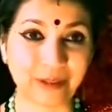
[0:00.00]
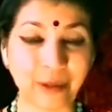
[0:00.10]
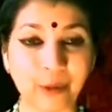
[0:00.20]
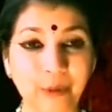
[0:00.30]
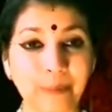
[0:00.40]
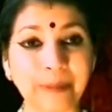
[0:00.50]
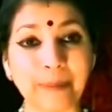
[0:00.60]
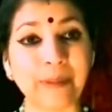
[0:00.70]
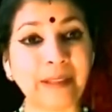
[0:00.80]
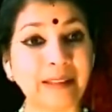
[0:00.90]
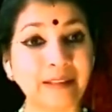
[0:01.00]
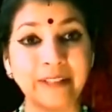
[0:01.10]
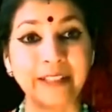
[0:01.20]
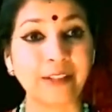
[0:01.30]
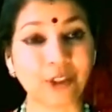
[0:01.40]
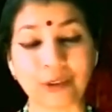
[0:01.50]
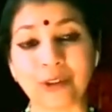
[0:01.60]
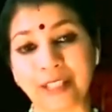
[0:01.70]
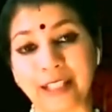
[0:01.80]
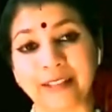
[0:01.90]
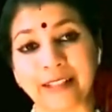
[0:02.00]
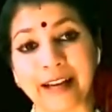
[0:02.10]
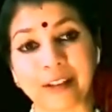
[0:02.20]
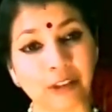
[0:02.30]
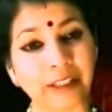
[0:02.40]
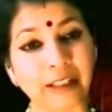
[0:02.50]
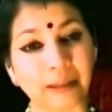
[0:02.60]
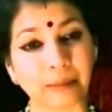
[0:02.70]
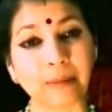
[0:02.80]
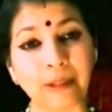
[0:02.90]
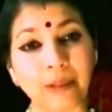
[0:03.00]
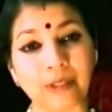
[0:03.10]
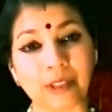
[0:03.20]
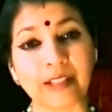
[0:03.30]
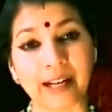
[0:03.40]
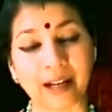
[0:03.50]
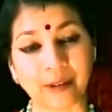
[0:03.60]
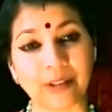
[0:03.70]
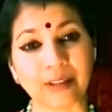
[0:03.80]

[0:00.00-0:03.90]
So people in the village and all that, they actually keep a mongoose in their house.